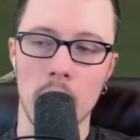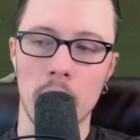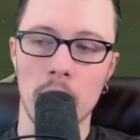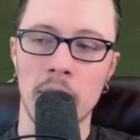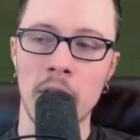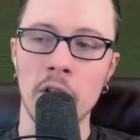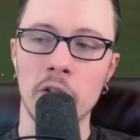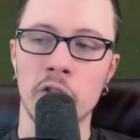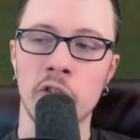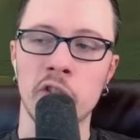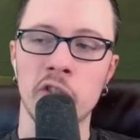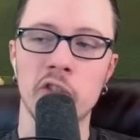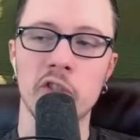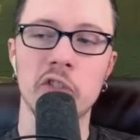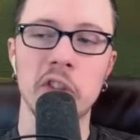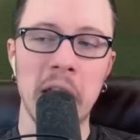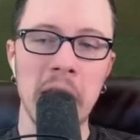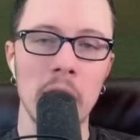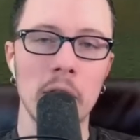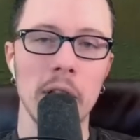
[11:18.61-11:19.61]
They're
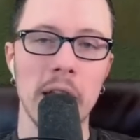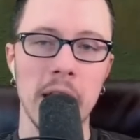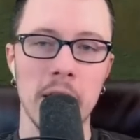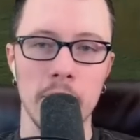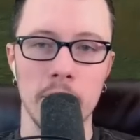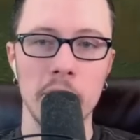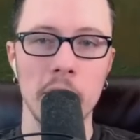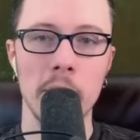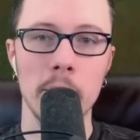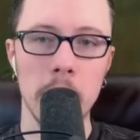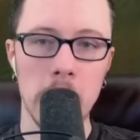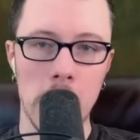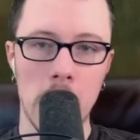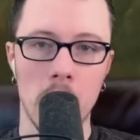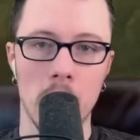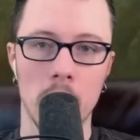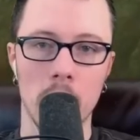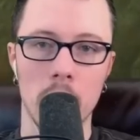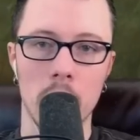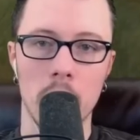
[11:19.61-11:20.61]
stealing from
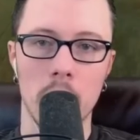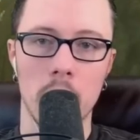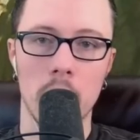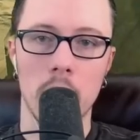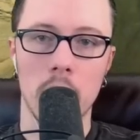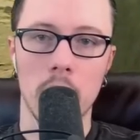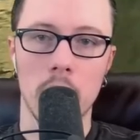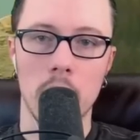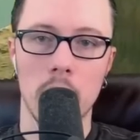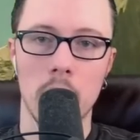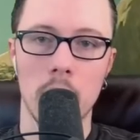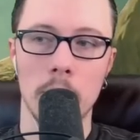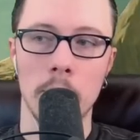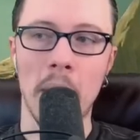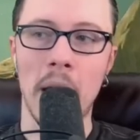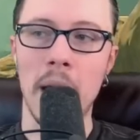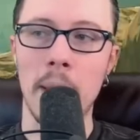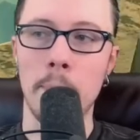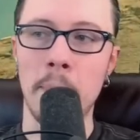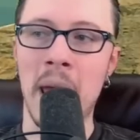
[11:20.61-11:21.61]
you
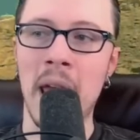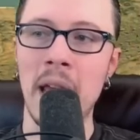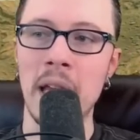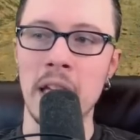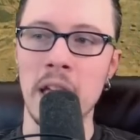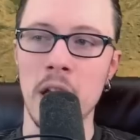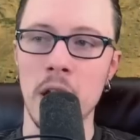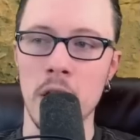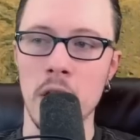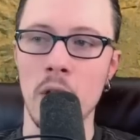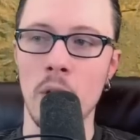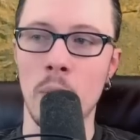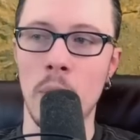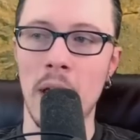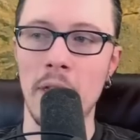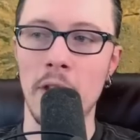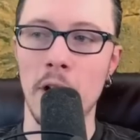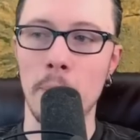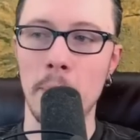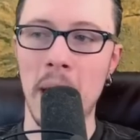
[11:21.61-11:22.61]
by paying you
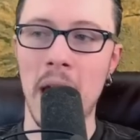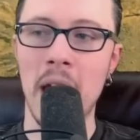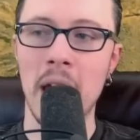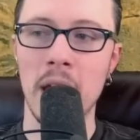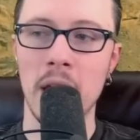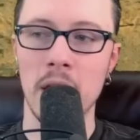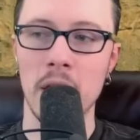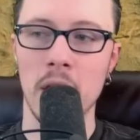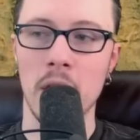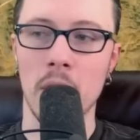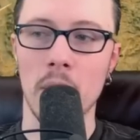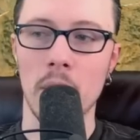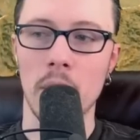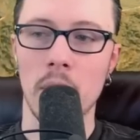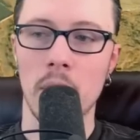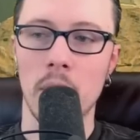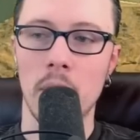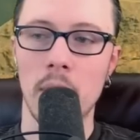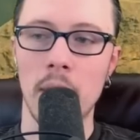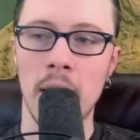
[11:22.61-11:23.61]
what they're paying you
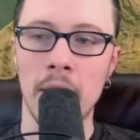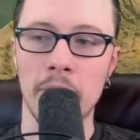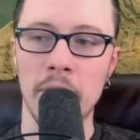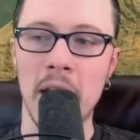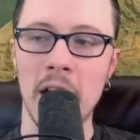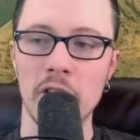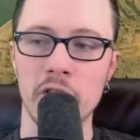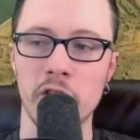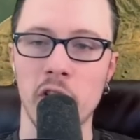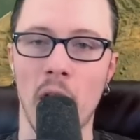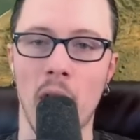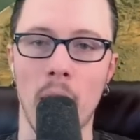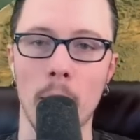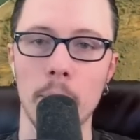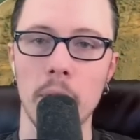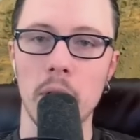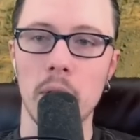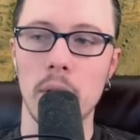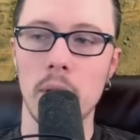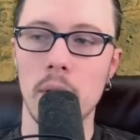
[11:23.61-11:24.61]
at that shop.